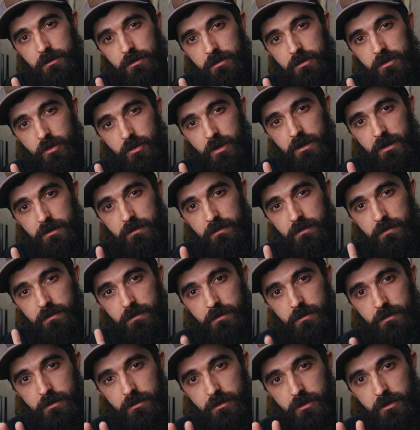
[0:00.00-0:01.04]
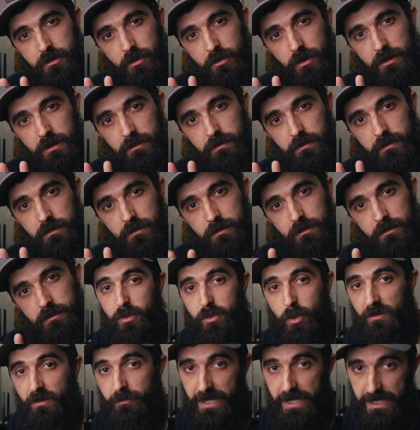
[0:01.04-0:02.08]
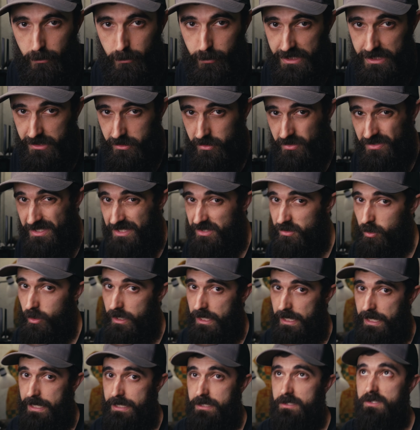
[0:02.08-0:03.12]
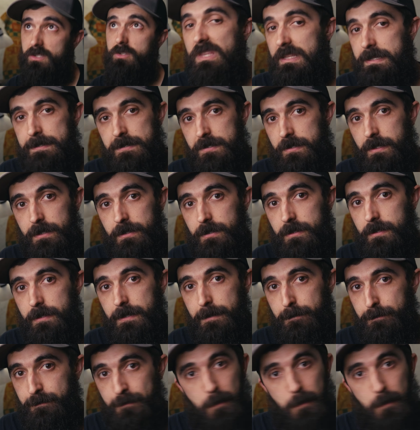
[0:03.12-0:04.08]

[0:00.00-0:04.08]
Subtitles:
12 megapixels, that's what it has. That's not a lot.